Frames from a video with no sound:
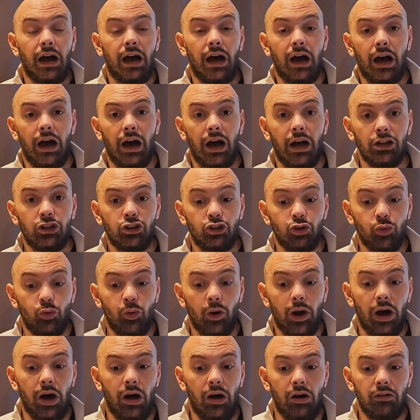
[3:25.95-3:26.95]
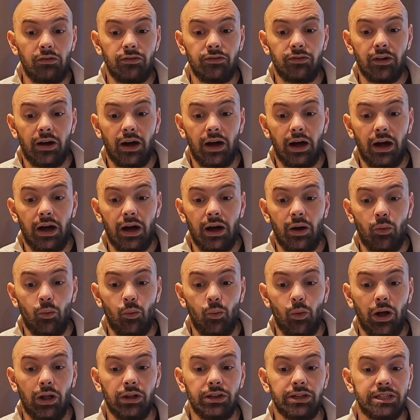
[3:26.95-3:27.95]
12
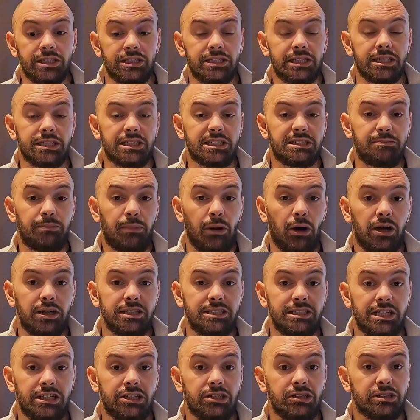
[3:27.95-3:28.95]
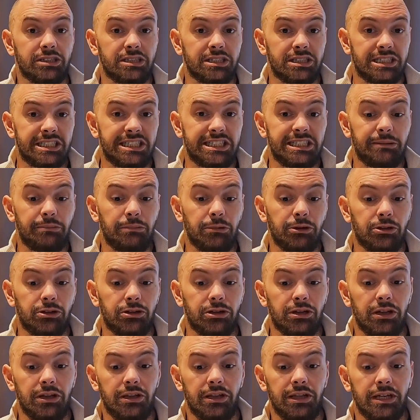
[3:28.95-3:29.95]
wellness and spa centers similar
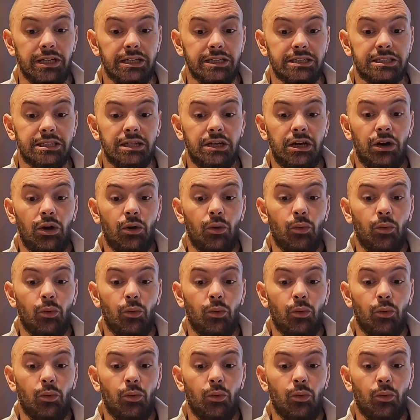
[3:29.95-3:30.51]
to this